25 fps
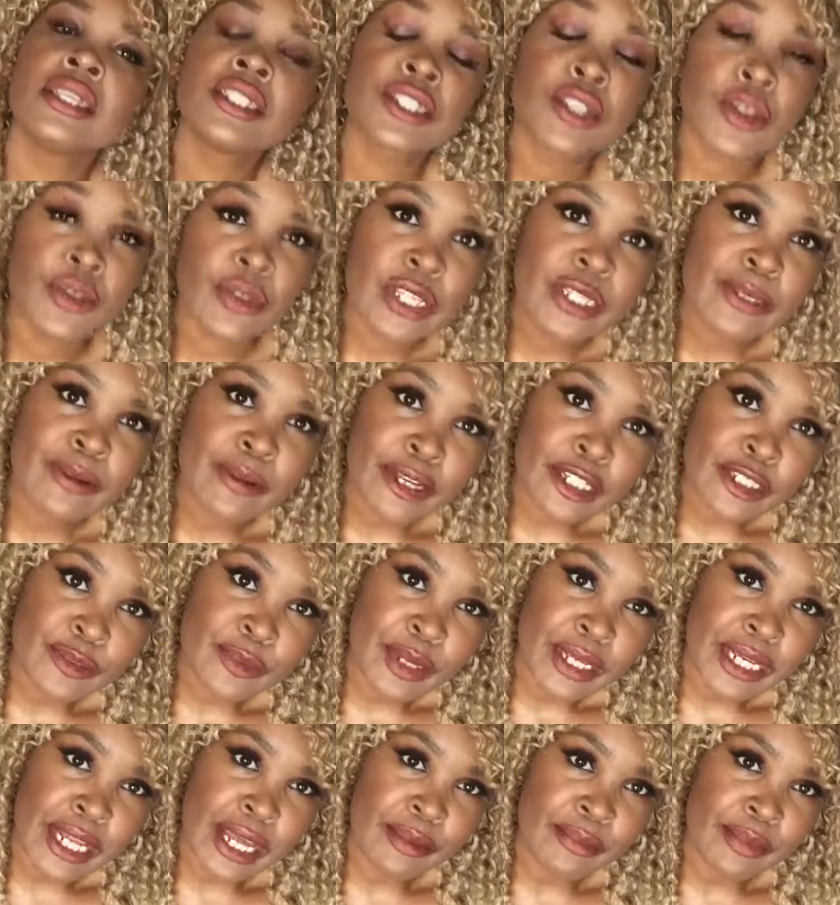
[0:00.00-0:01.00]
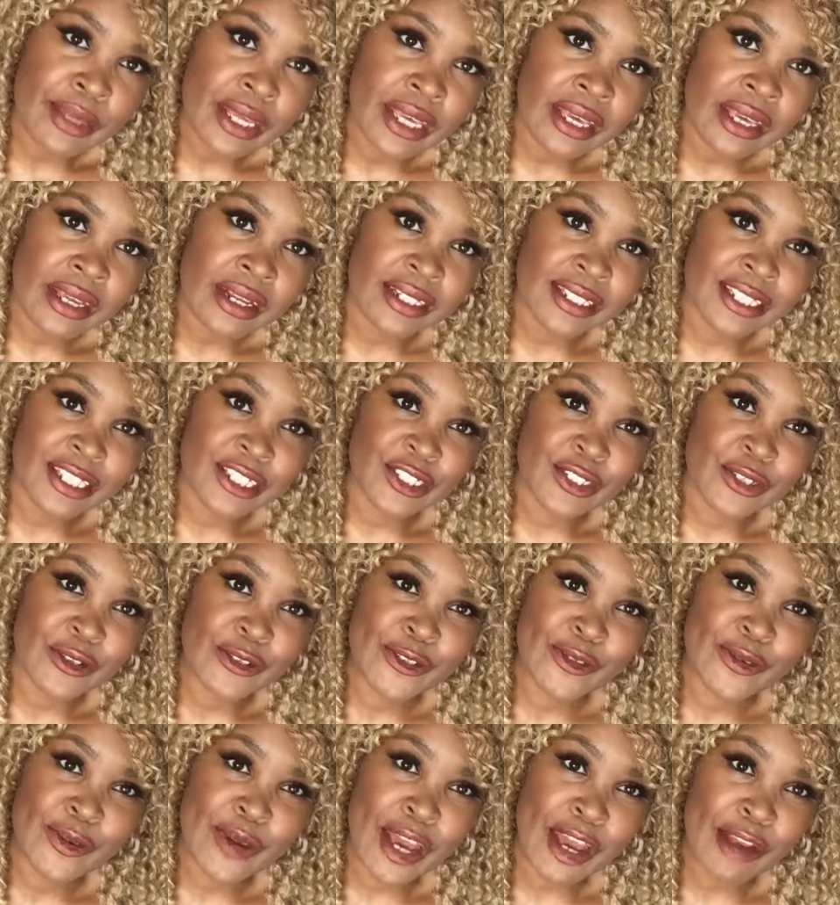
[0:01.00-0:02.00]
So this brush might not be an essential
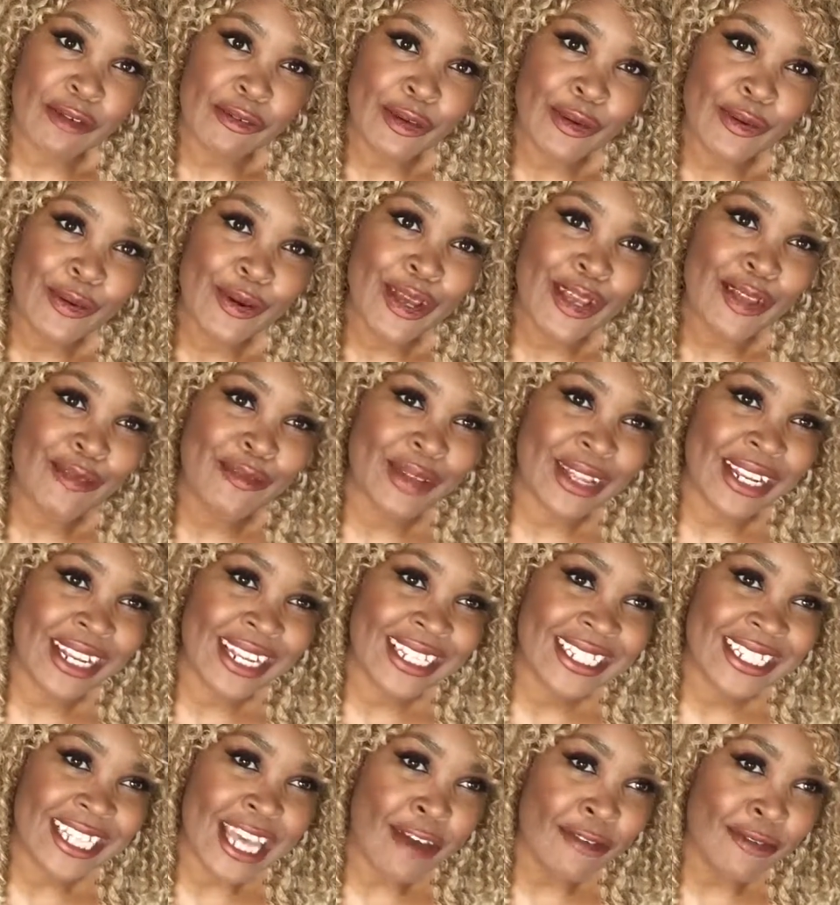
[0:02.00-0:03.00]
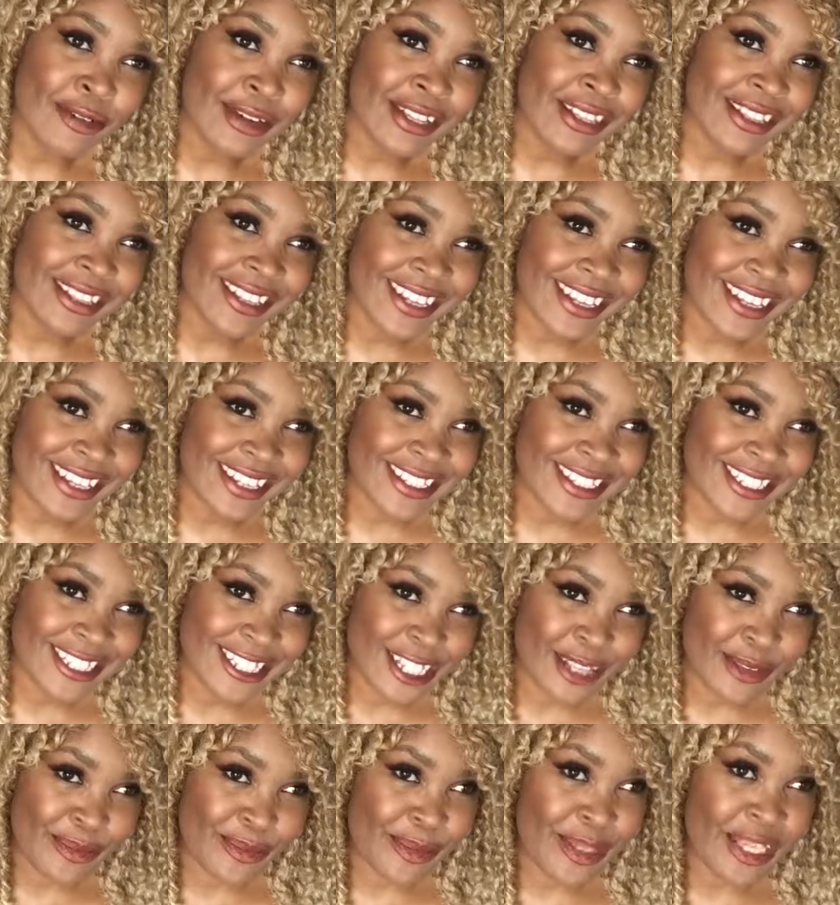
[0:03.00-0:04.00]
to everyone, but it definitely is
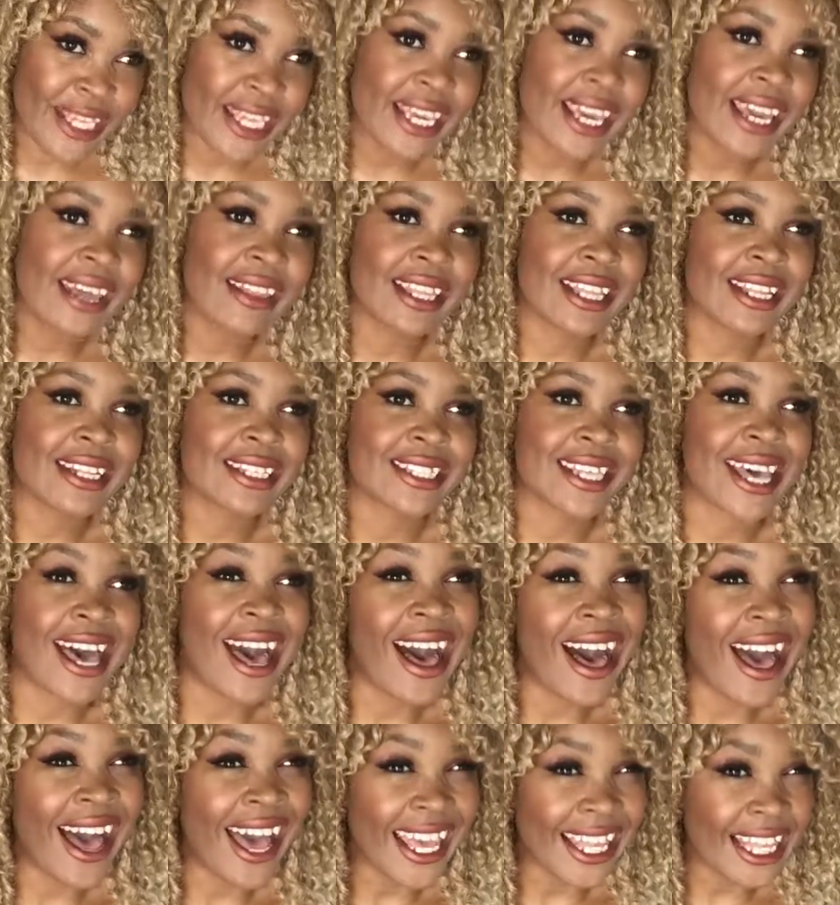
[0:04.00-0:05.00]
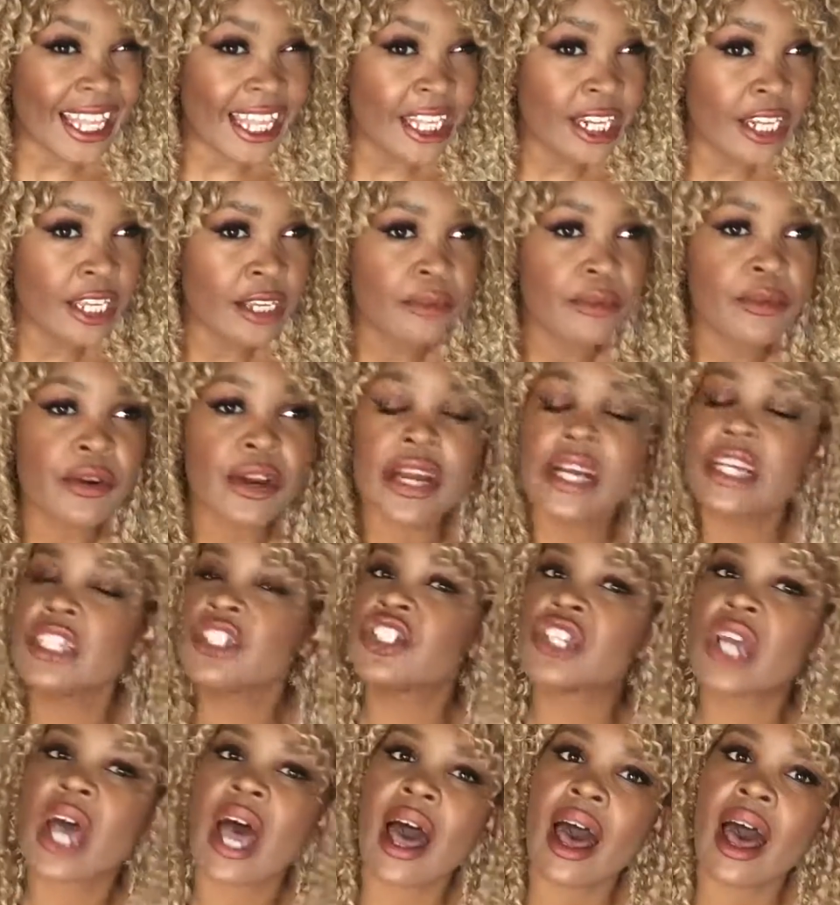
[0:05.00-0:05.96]
to me, and that is a highlighting brush.